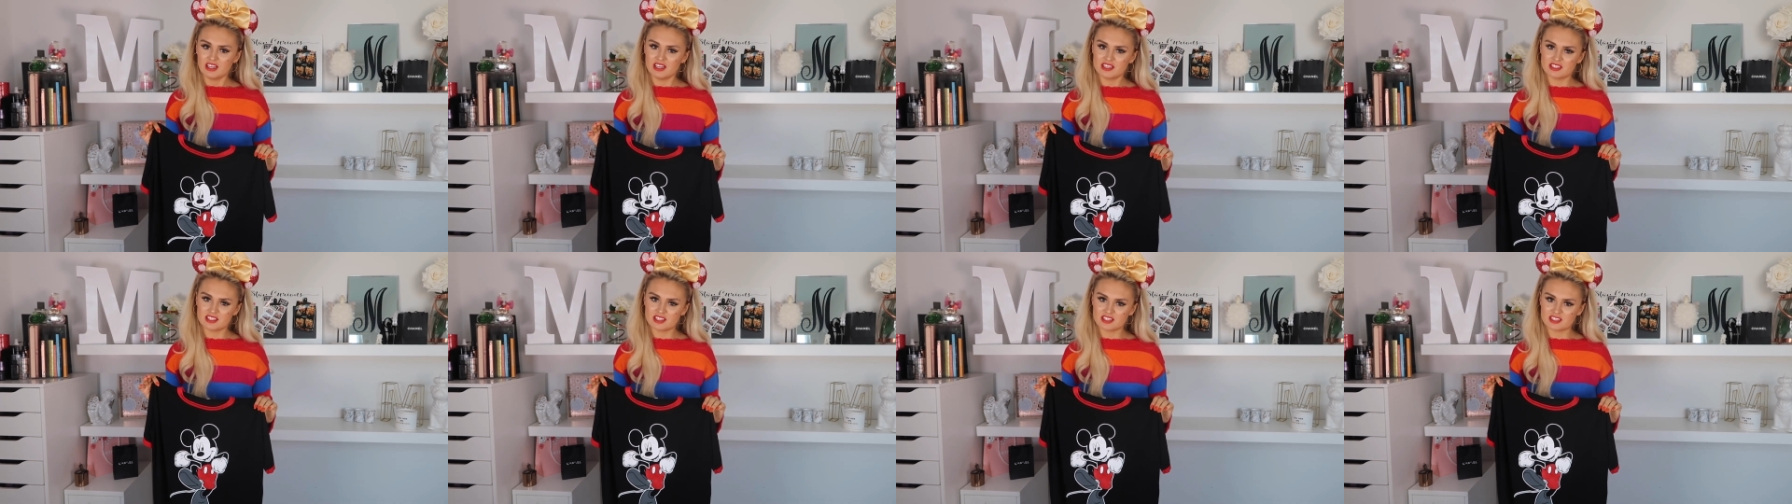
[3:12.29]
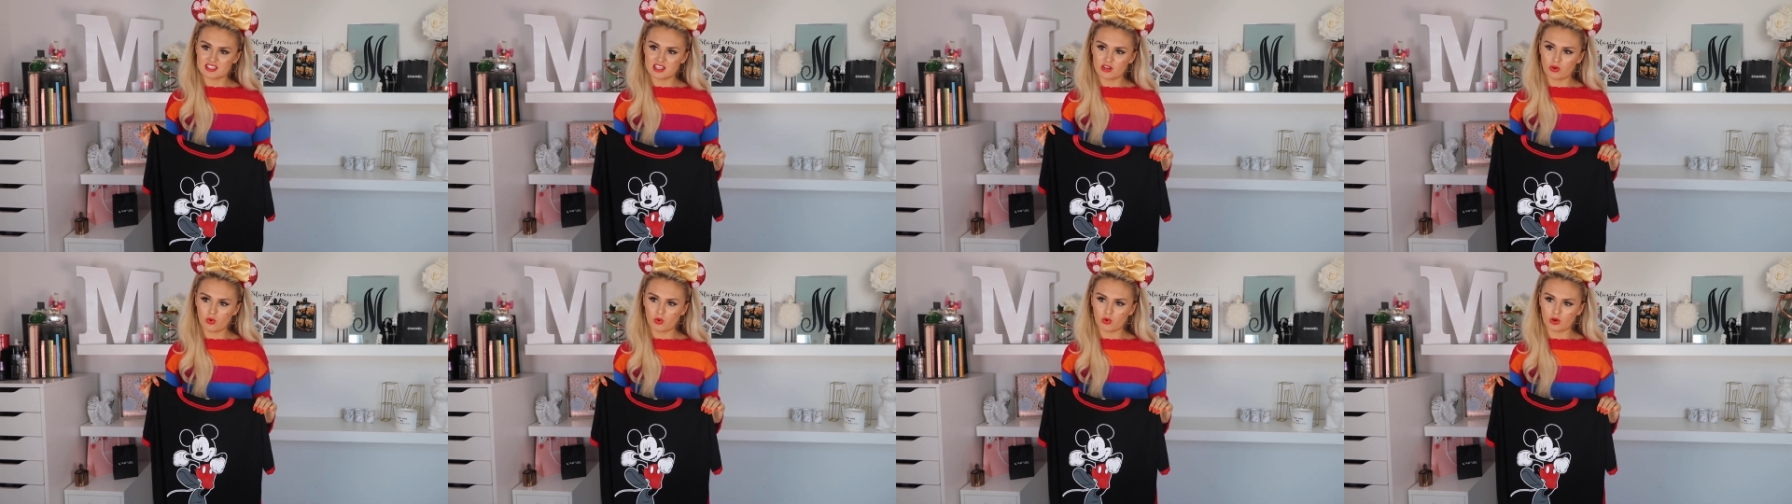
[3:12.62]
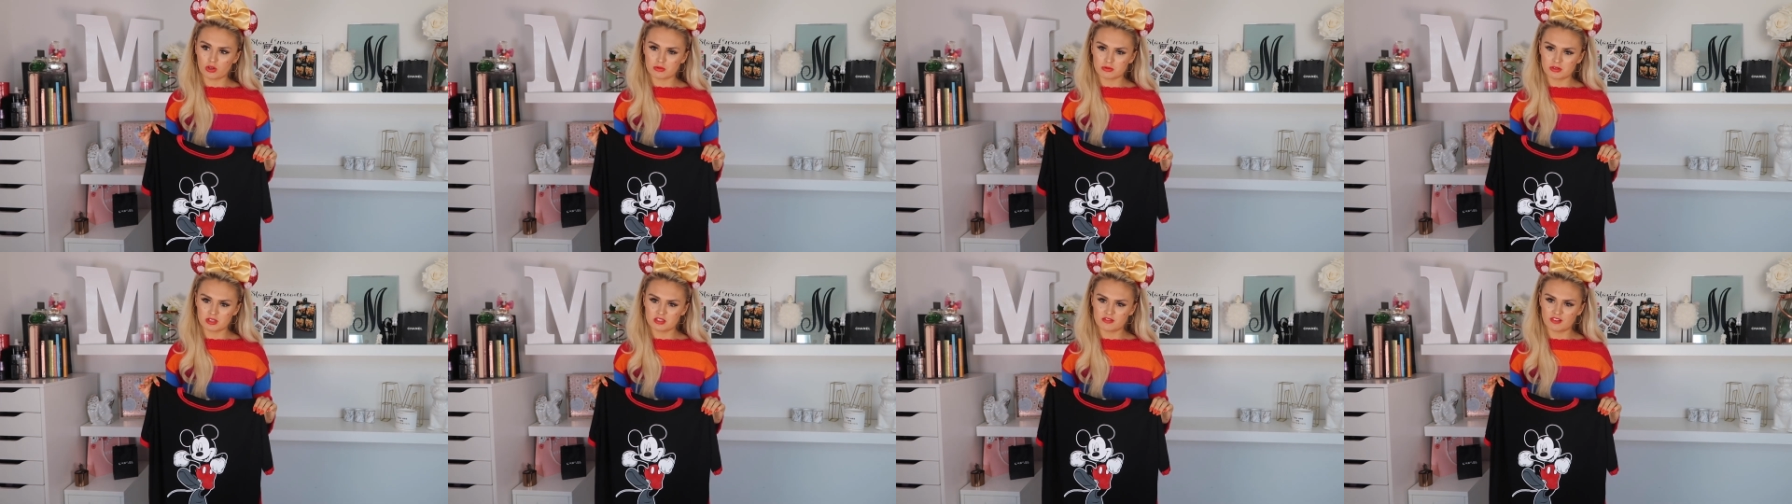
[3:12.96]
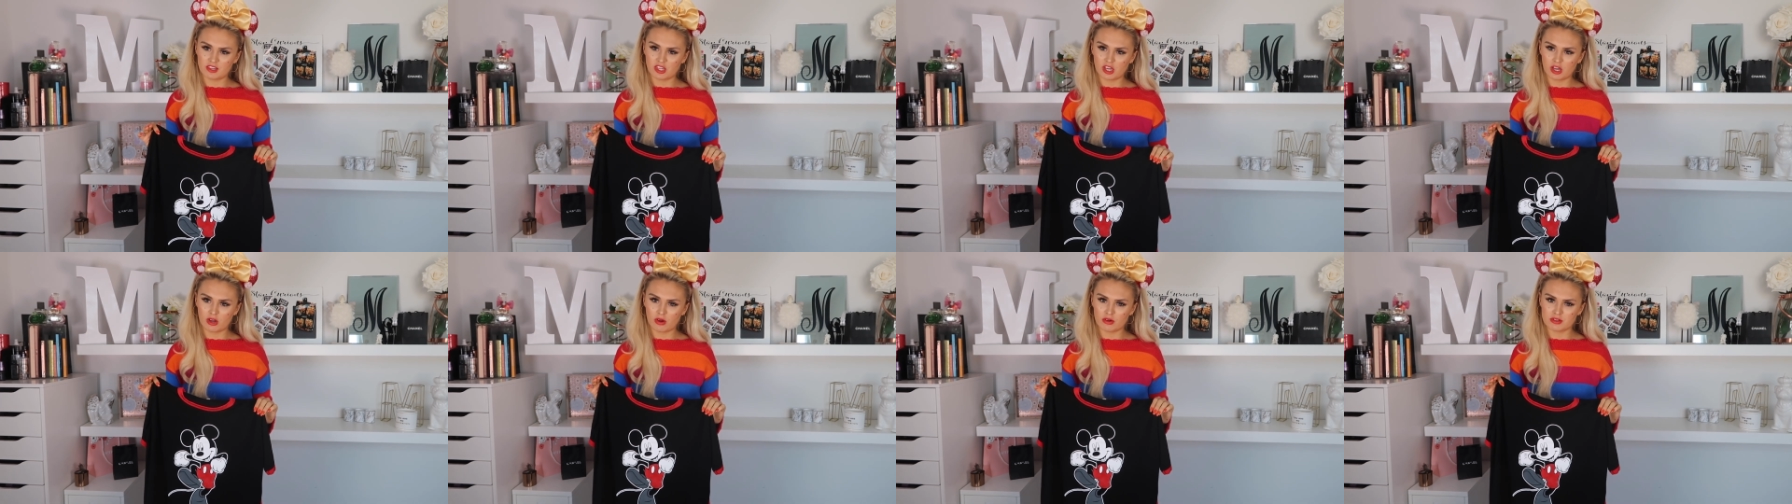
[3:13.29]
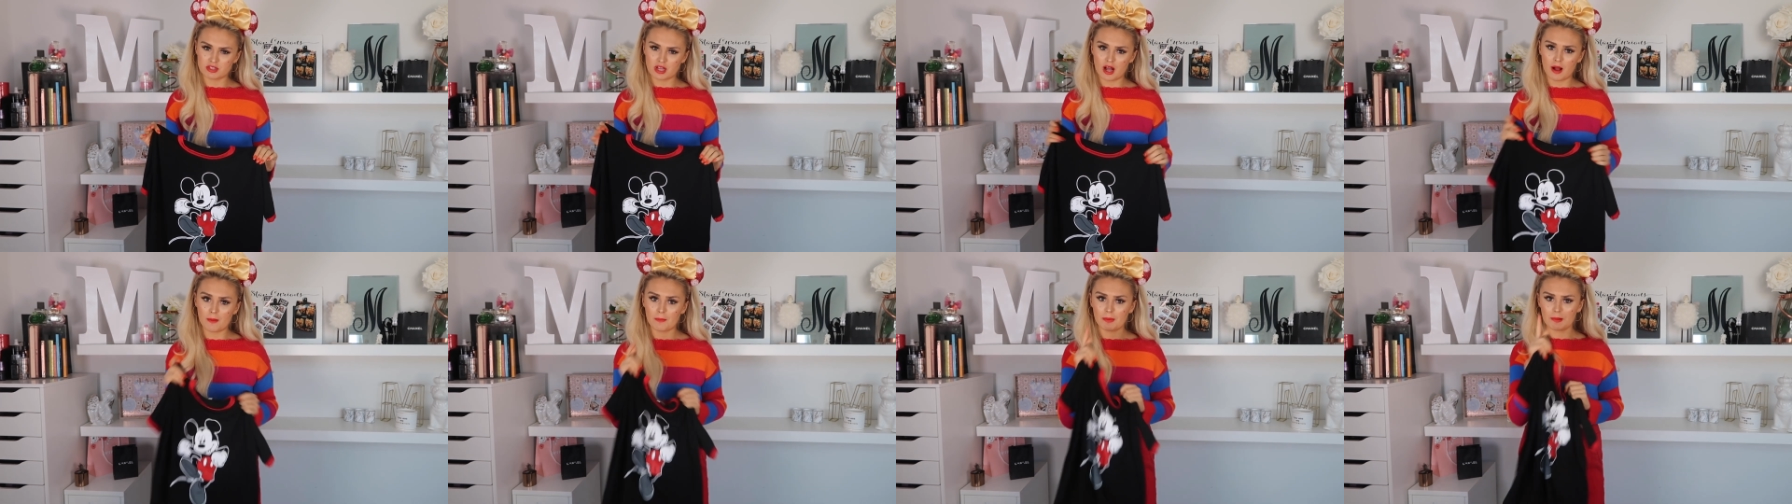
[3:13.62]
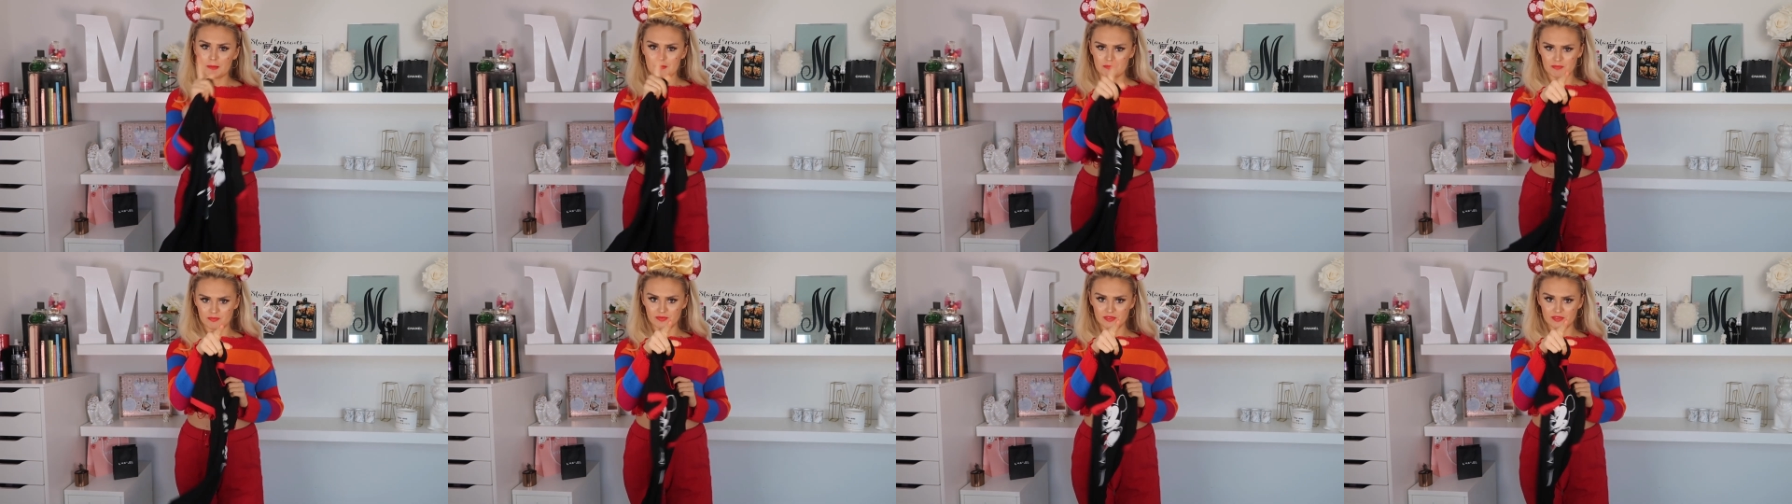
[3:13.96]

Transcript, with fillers: is it still august when this video is up